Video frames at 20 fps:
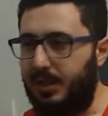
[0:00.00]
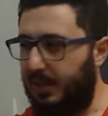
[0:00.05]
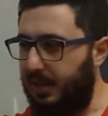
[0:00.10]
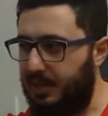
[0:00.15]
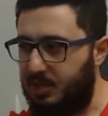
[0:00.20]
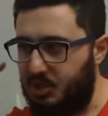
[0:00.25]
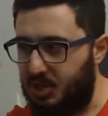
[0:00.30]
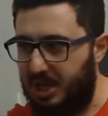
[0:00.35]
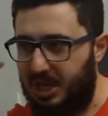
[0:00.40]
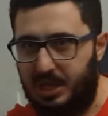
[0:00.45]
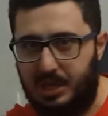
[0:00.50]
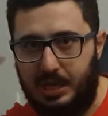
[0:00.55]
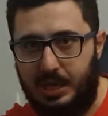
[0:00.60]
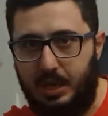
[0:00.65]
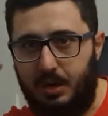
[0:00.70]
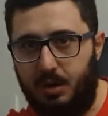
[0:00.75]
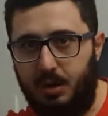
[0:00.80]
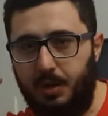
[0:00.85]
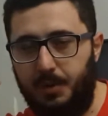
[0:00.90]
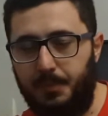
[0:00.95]
like it's
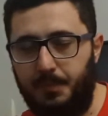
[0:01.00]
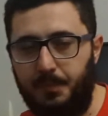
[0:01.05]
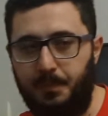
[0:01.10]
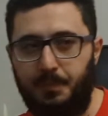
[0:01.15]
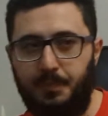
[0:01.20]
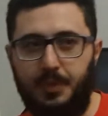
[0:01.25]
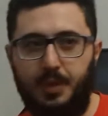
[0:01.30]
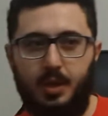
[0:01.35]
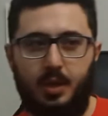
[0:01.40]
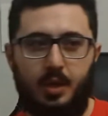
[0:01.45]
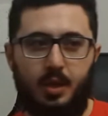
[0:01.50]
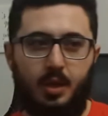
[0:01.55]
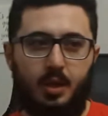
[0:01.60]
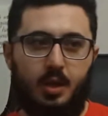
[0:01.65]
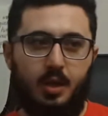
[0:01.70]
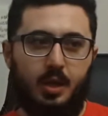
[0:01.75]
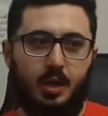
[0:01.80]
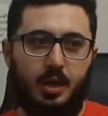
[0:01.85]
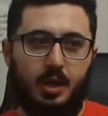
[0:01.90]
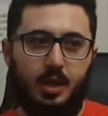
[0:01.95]
here,
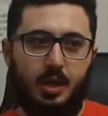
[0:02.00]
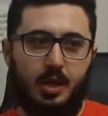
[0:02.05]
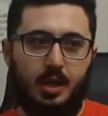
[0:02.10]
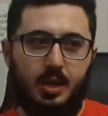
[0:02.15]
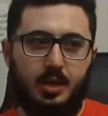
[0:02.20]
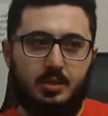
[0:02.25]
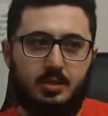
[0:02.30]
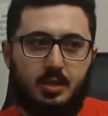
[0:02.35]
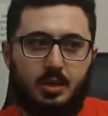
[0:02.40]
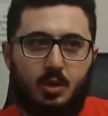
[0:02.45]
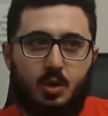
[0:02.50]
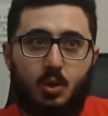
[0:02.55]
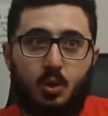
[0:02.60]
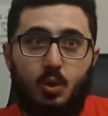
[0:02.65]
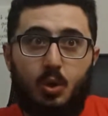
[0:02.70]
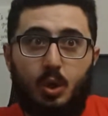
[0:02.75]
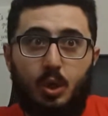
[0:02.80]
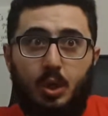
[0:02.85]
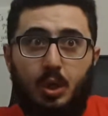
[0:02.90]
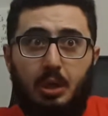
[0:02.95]
and they
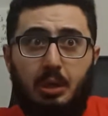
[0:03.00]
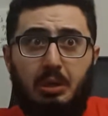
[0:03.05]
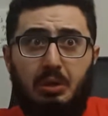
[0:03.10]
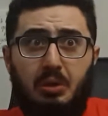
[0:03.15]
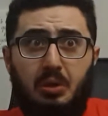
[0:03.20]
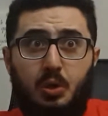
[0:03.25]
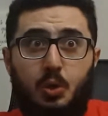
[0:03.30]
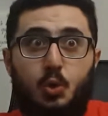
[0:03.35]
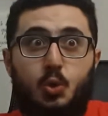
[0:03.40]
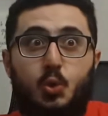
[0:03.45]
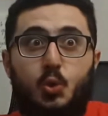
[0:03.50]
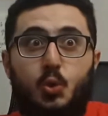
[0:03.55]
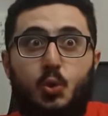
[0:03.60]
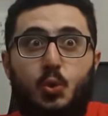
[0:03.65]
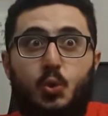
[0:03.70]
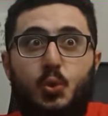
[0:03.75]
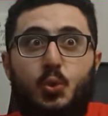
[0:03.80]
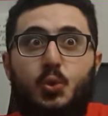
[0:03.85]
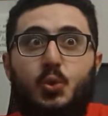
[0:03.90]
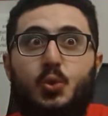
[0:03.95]
go,
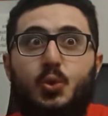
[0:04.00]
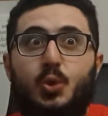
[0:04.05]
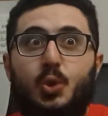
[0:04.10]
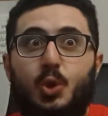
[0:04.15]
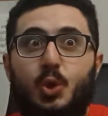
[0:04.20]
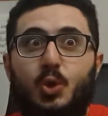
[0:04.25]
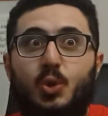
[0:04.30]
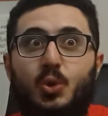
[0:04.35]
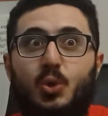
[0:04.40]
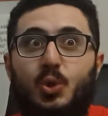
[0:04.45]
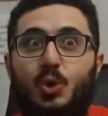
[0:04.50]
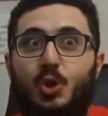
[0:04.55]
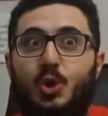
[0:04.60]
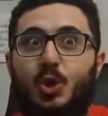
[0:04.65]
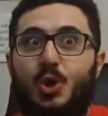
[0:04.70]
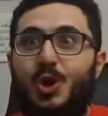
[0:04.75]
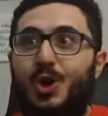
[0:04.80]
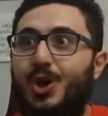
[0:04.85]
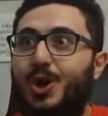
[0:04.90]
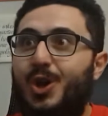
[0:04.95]
"Ooh,
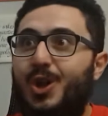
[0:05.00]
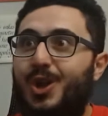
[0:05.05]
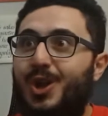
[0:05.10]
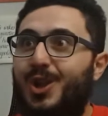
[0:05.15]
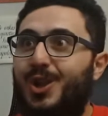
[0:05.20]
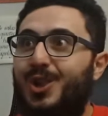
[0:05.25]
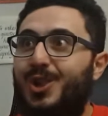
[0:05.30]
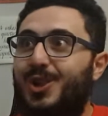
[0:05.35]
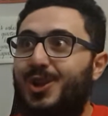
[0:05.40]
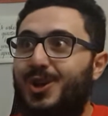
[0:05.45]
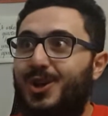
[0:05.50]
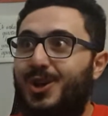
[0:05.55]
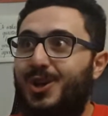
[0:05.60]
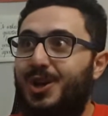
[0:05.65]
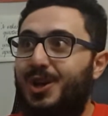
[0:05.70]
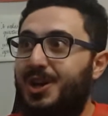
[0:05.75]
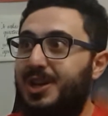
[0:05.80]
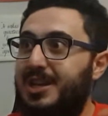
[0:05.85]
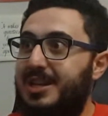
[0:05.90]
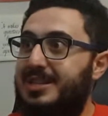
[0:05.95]
look,
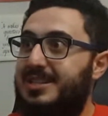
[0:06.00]
look!